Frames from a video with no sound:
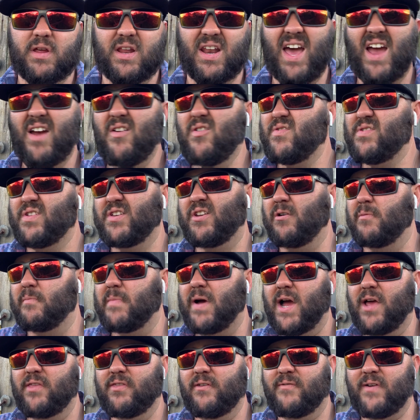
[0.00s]
And I really don't
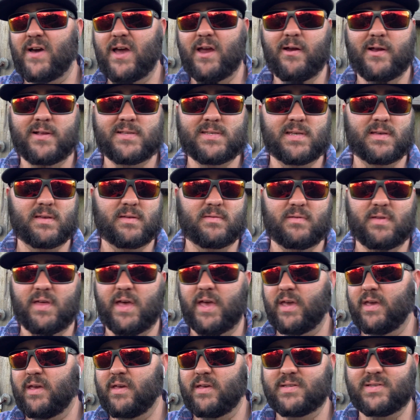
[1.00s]
mind the fire ants,
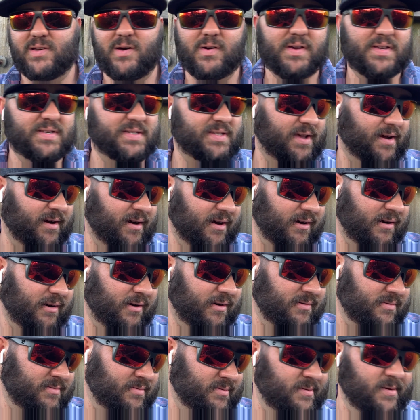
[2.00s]
like, as long as
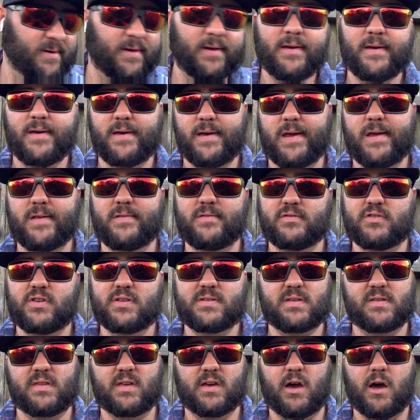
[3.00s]
they're
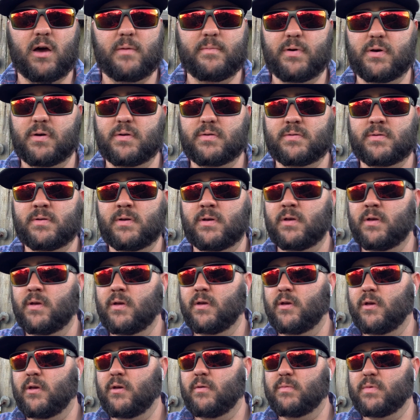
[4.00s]
just in the compost,
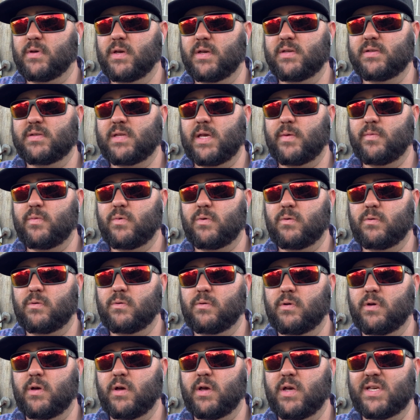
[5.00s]
because they
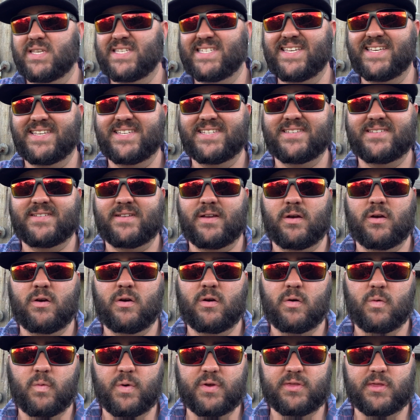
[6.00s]
will assist
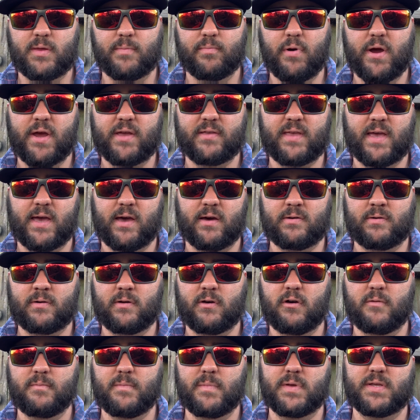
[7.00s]
with the breakdown
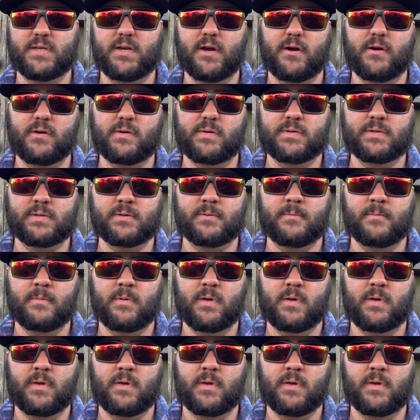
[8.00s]
of materials.